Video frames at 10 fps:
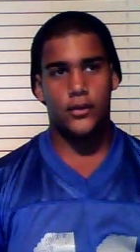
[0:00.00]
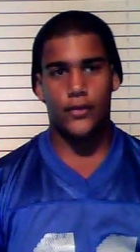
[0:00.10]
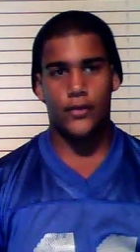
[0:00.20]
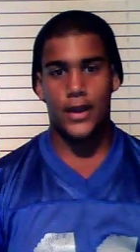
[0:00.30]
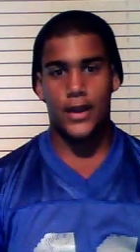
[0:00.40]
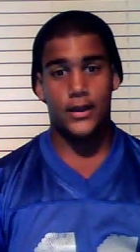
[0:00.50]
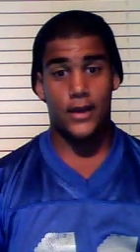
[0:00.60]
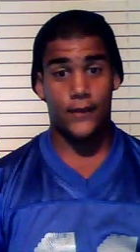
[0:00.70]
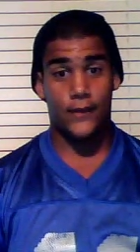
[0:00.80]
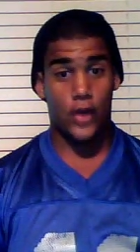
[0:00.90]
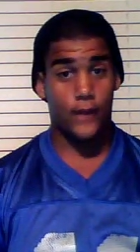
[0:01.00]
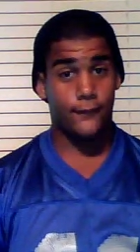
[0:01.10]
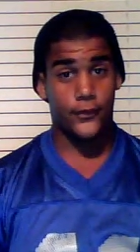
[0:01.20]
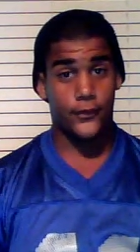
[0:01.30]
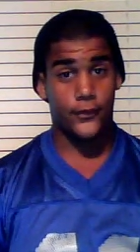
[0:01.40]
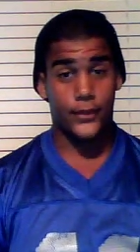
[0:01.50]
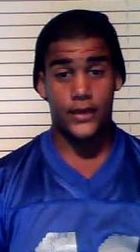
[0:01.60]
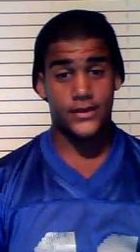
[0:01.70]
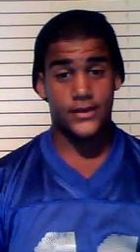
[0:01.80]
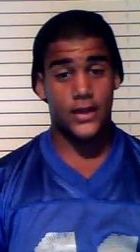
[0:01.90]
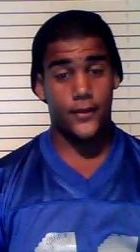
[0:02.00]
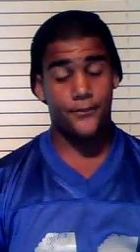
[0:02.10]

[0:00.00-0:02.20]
Granted, I've gone for 3 years now.